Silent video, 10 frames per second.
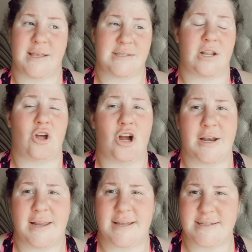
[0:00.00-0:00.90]
There's a long
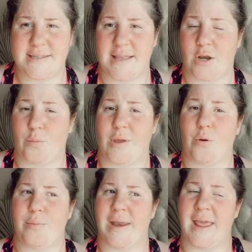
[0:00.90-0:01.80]
list that we
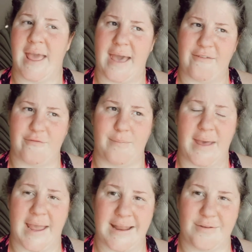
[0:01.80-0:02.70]
already have
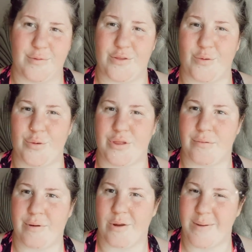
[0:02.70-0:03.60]
made with all the
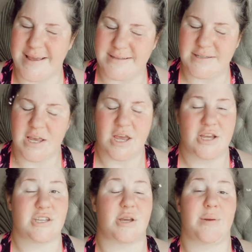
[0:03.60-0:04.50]
requests,
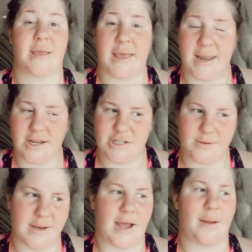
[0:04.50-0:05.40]
so we're getting to
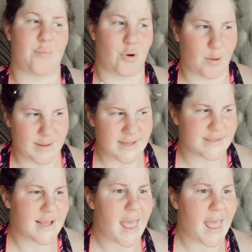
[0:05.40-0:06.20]
it, I promise.